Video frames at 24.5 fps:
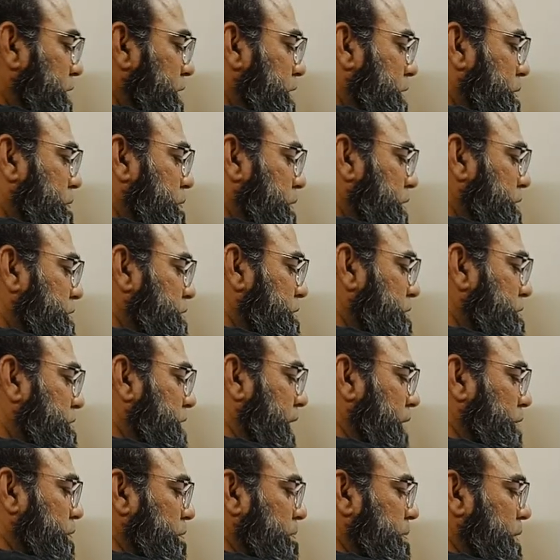the equations
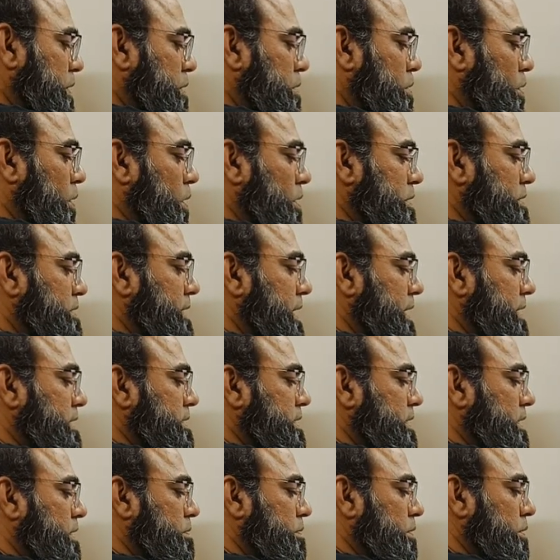had to be cos
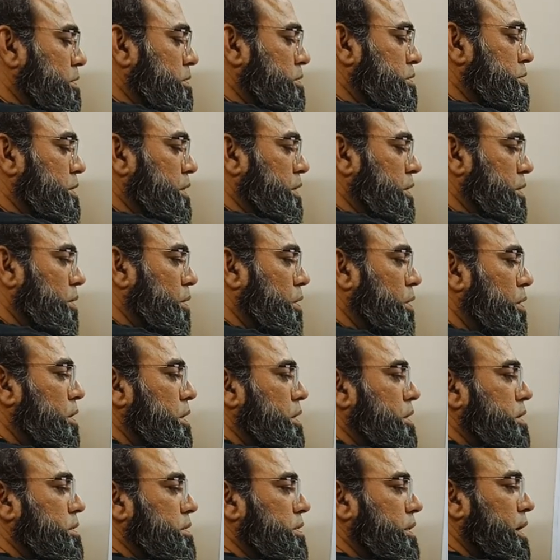x equal to
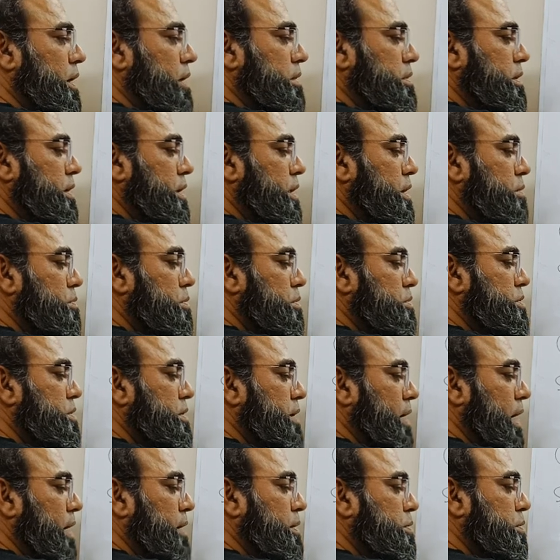0. The other
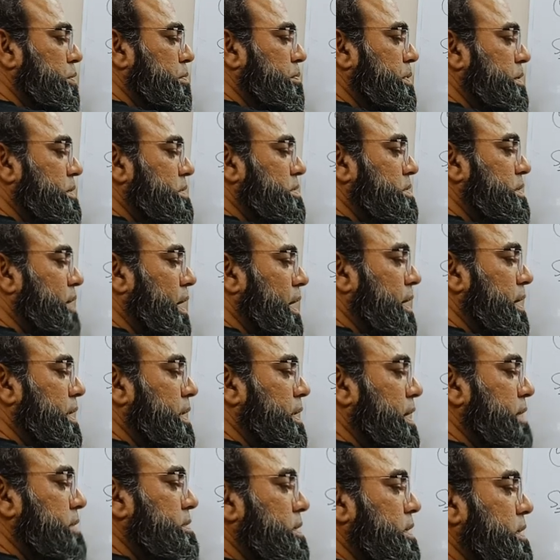equation had to be
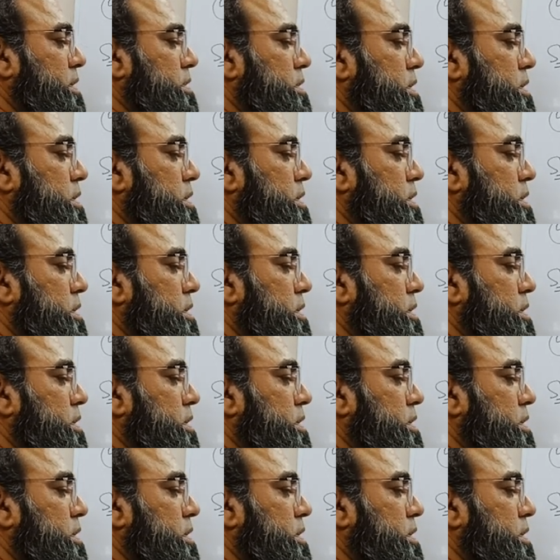sin x that